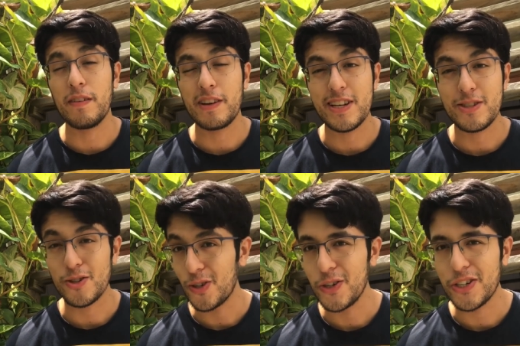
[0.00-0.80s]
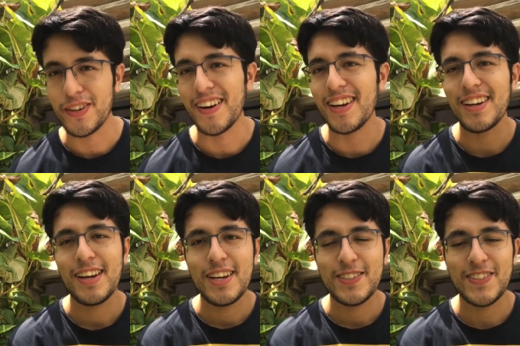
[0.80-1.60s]
give you guys a solution, right?
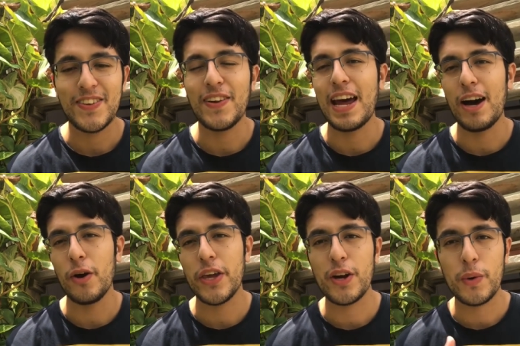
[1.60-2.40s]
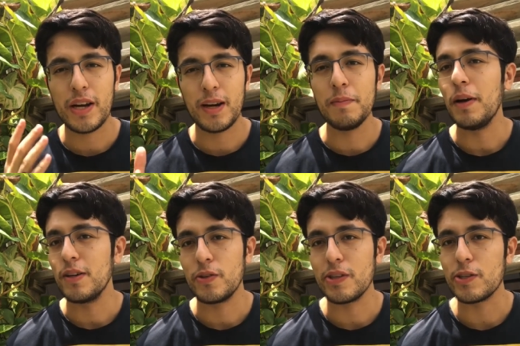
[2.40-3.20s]
So now here we come
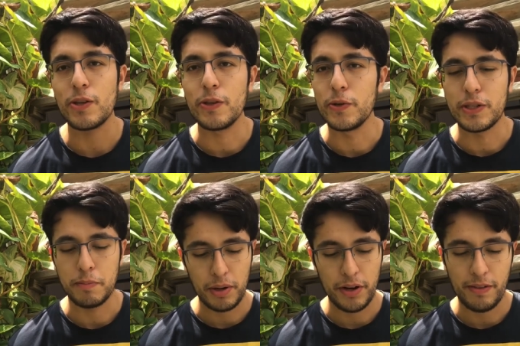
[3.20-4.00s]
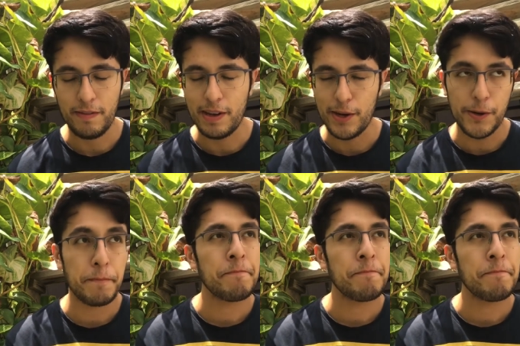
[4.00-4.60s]
to the solution part of the video.